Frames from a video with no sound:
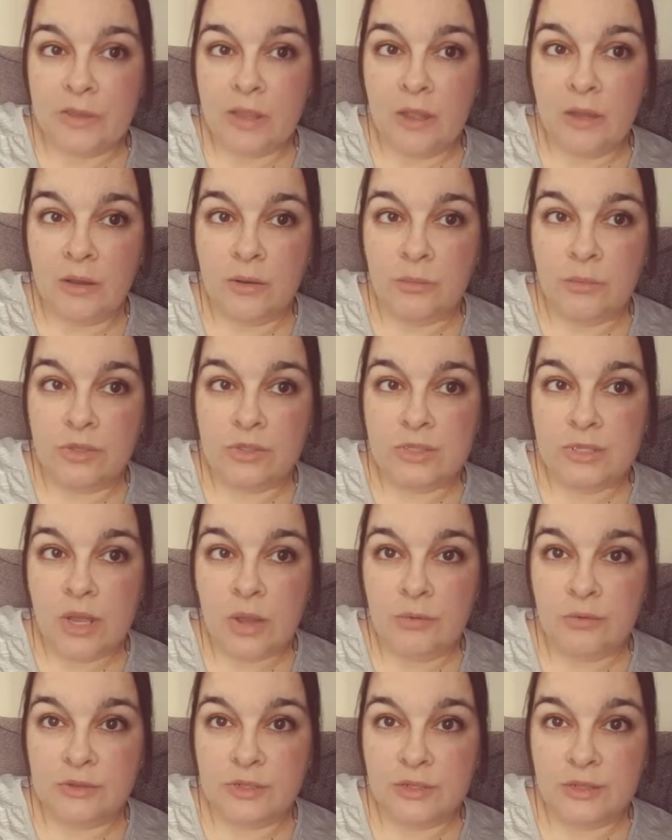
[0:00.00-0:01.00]
I was
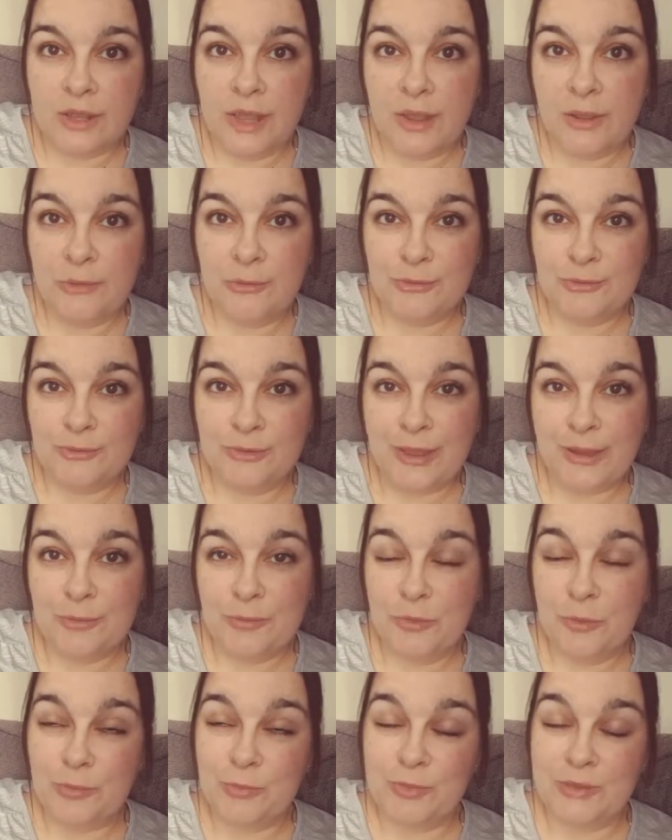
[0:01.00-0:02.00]
told that they'd
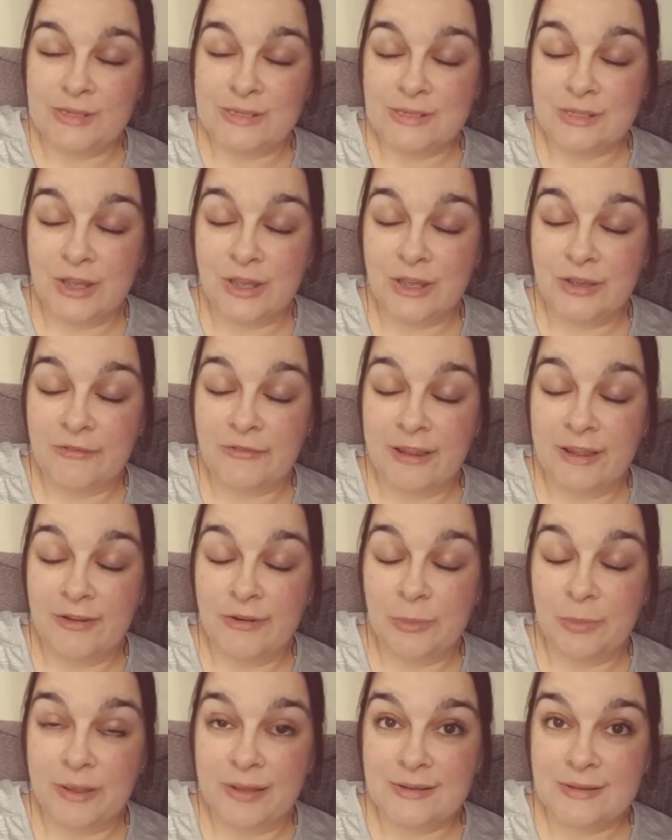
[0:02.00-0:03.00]
probably start around
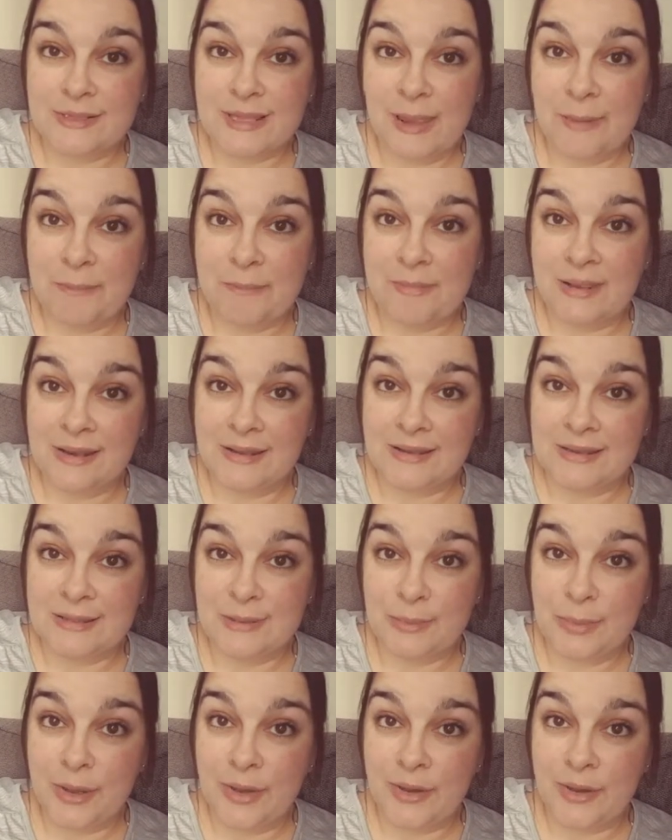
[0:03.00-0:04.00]
about 10 minutes
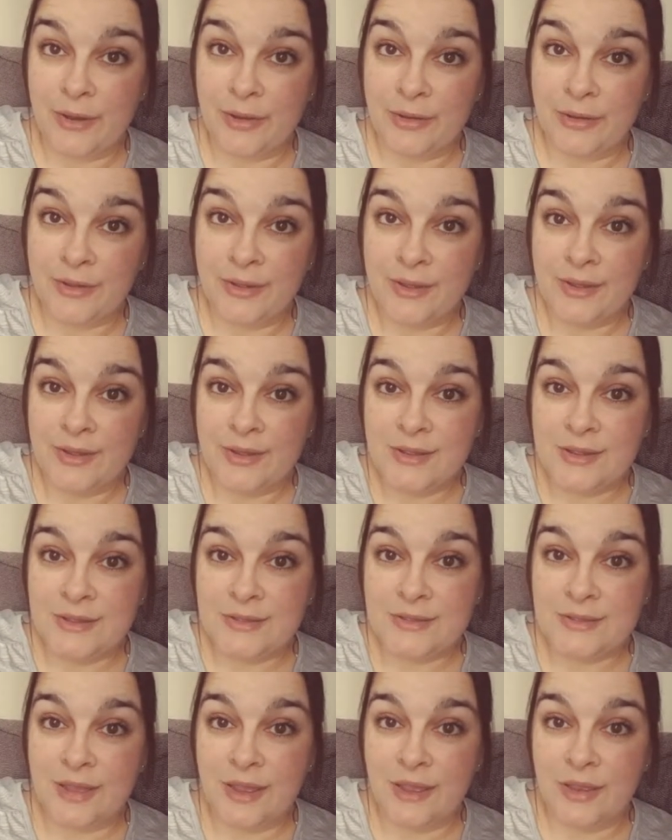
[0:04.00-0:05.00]
apart,
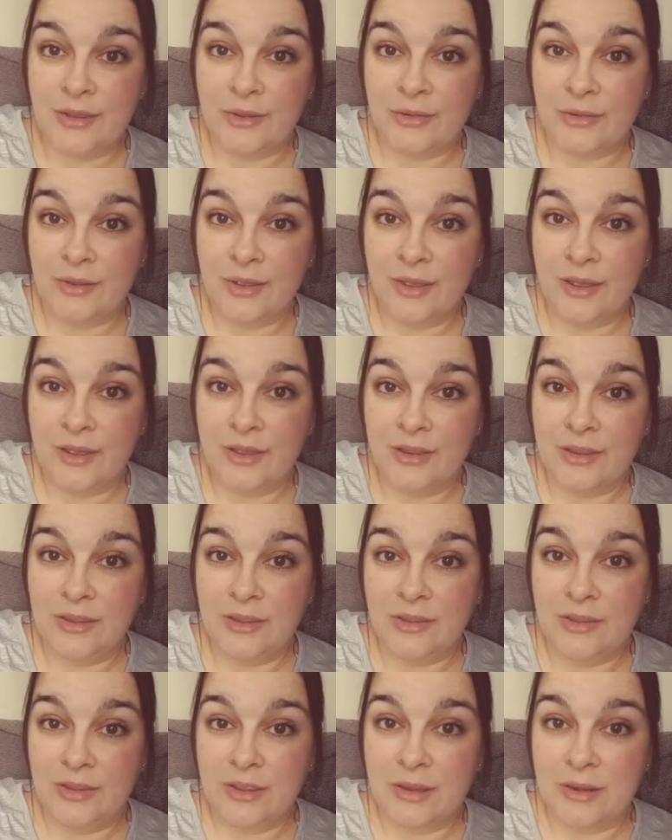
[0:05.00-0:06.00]
so
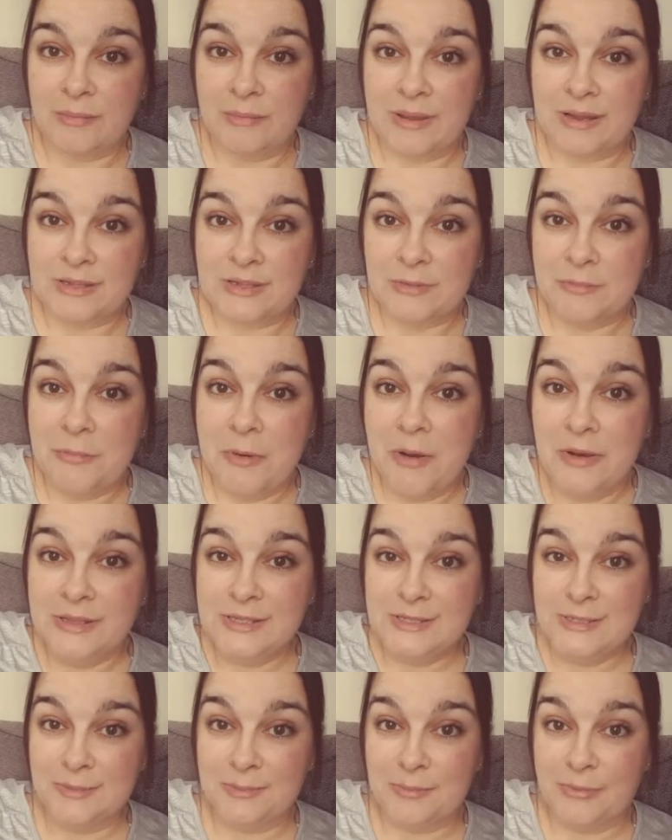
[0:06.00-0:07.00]
you can imagine my
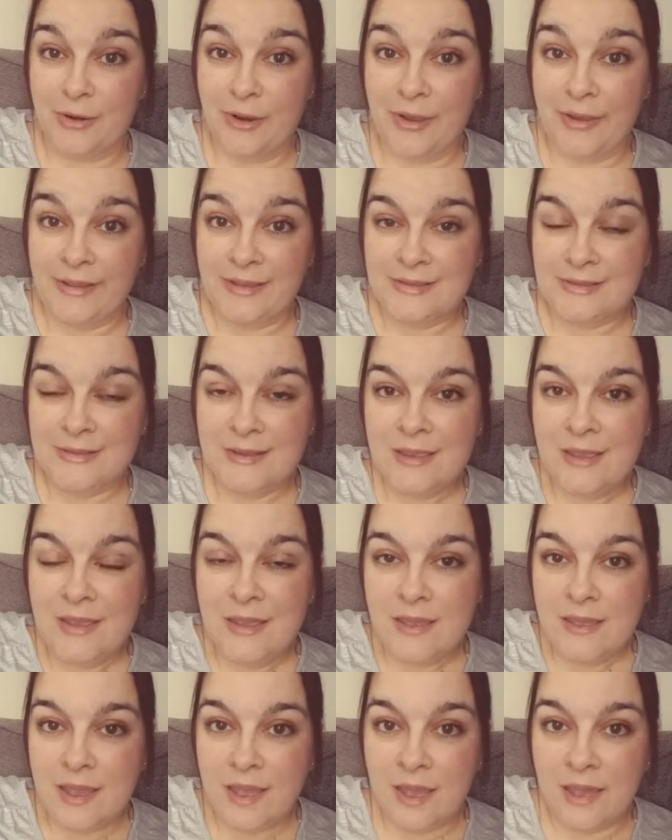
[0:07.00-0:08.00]
surprise.
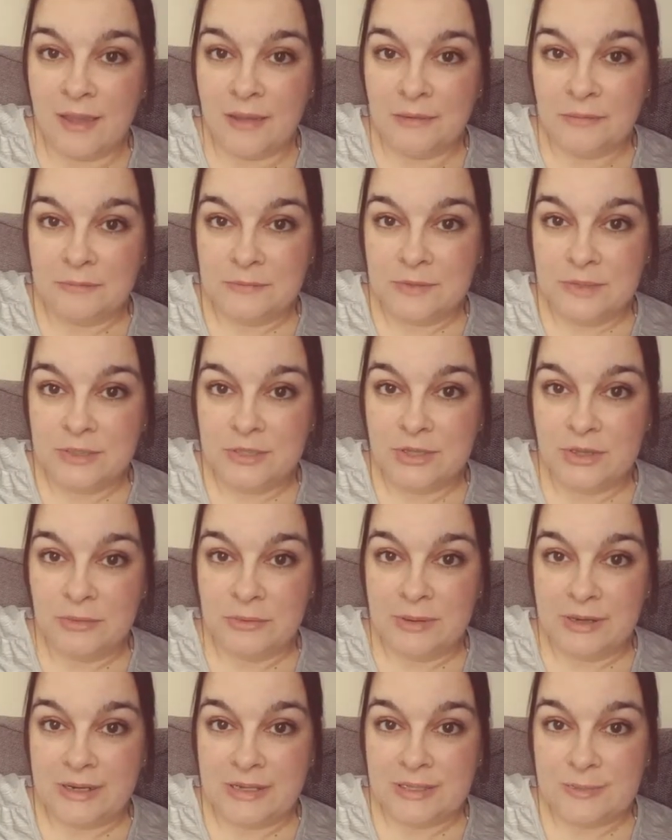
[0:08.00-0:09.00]
2
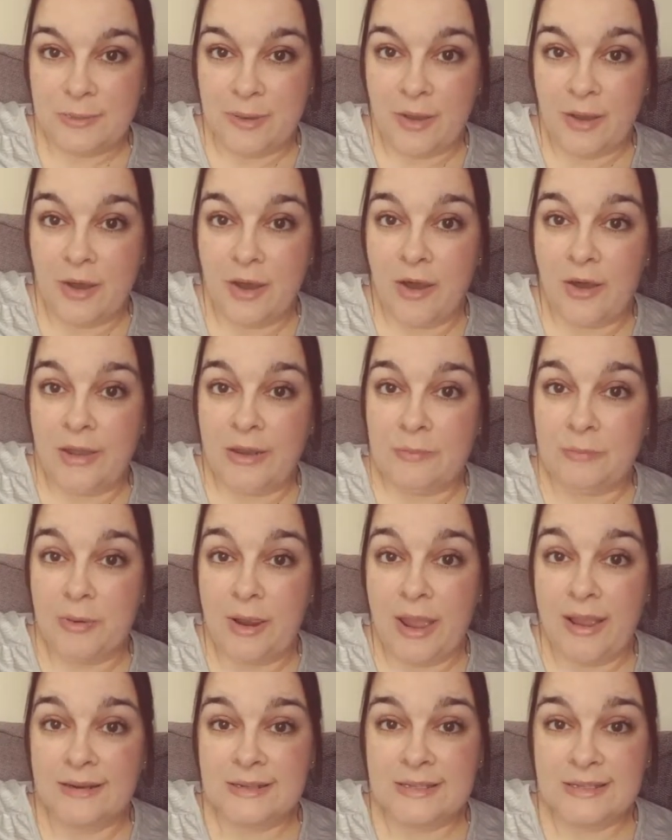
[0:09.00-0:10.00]
minutes apart. I'd
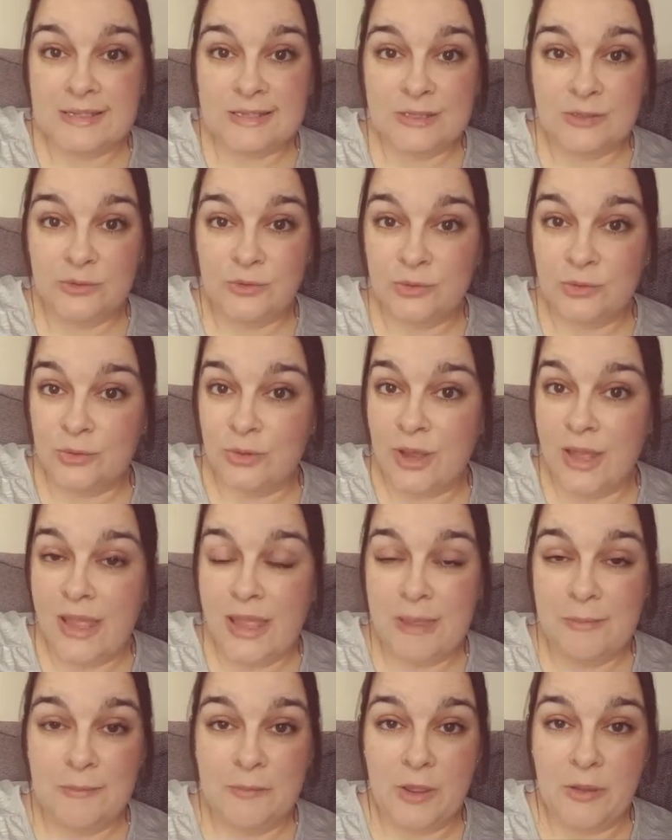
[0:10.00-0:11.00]
practiced all
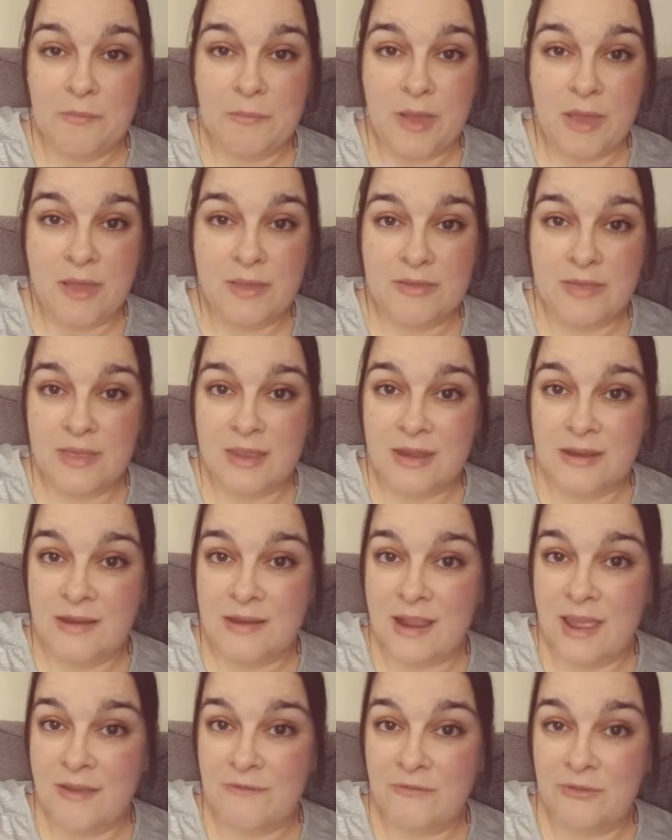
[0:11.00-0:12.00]

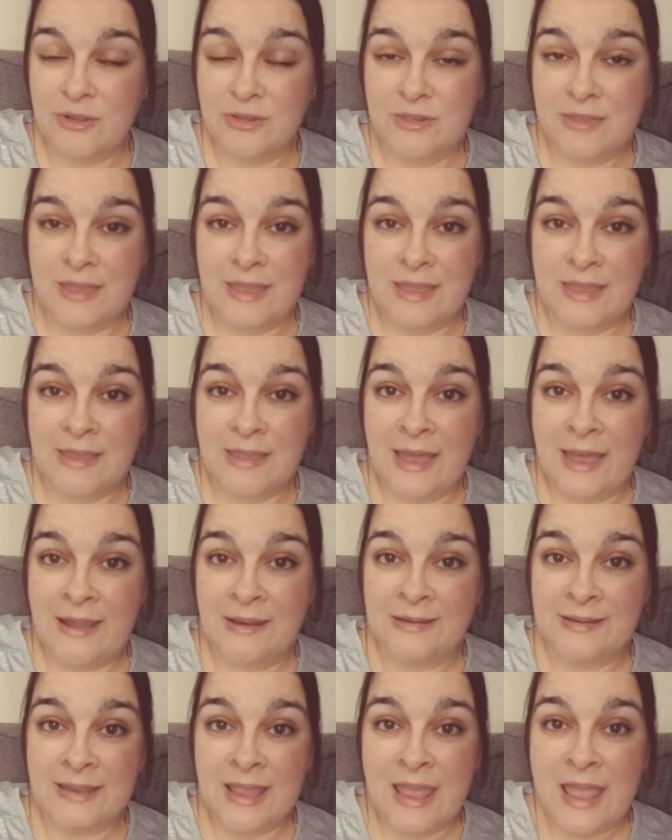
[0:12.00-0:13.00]
hypnobirthing, everything,
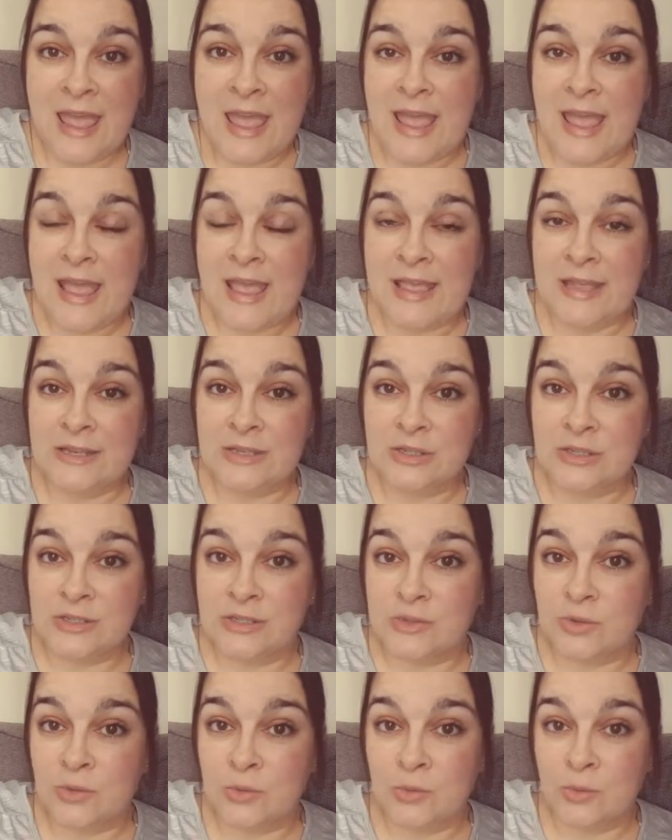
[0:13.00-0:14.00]
and it
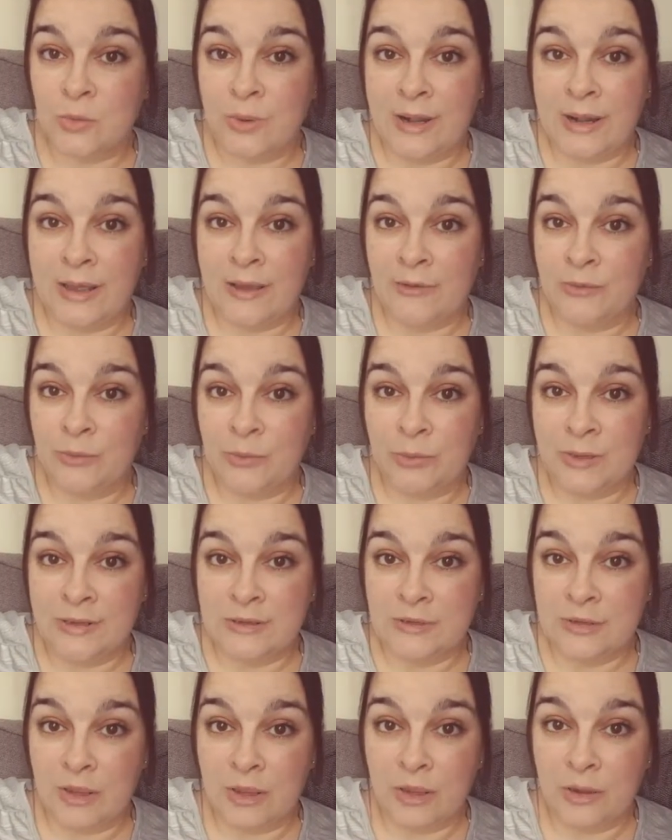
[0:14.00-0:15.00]
just all went out the
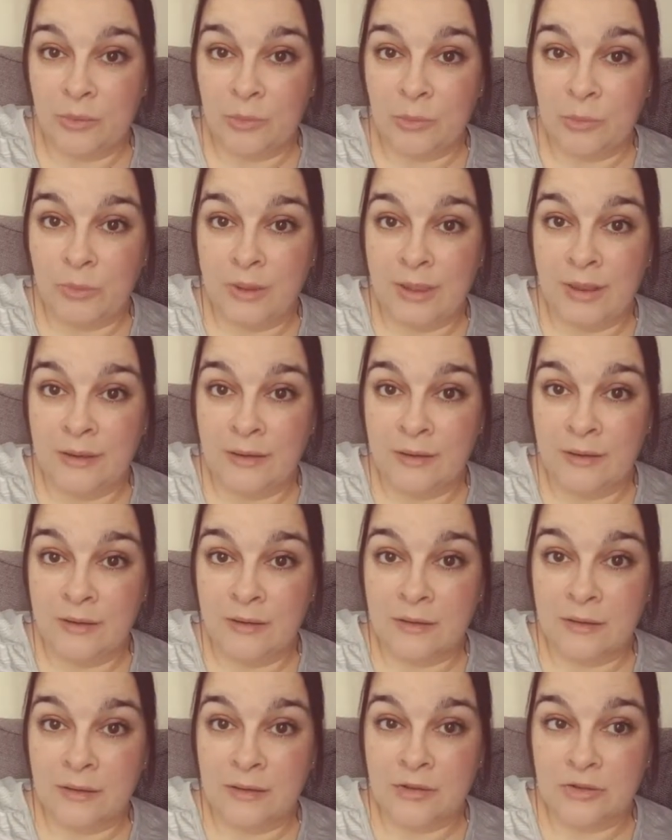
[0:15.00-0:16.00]
window when
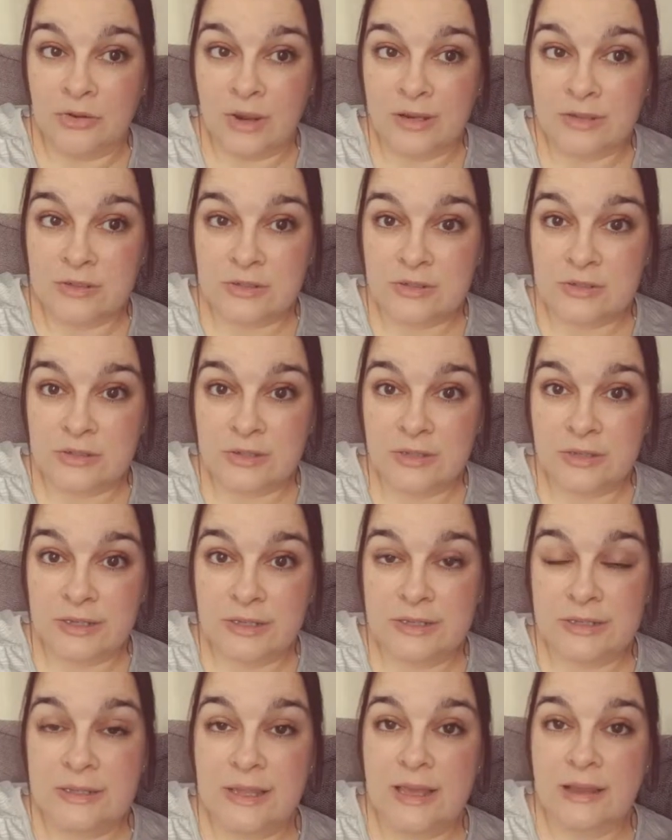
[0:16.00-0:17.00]
the contractions
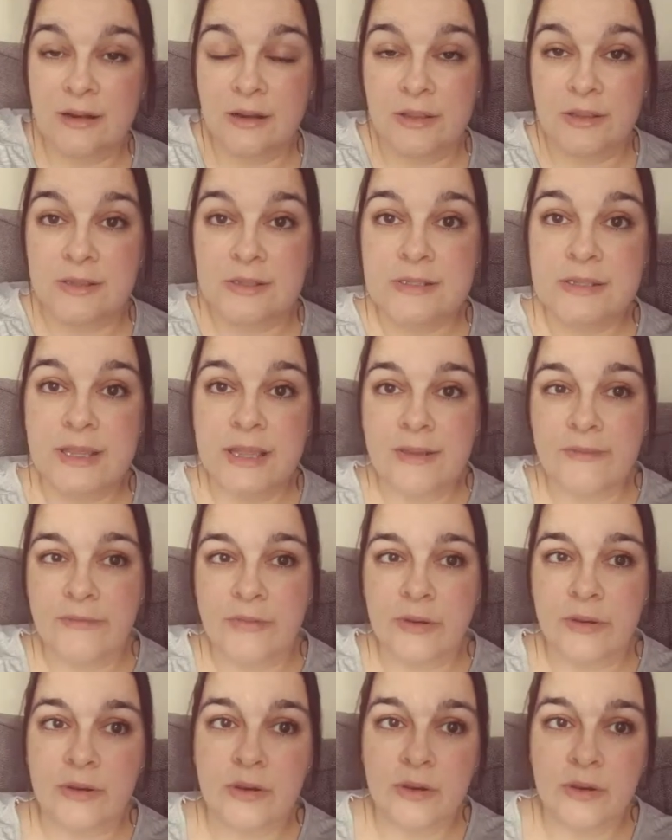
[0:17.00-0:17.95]
started that close together.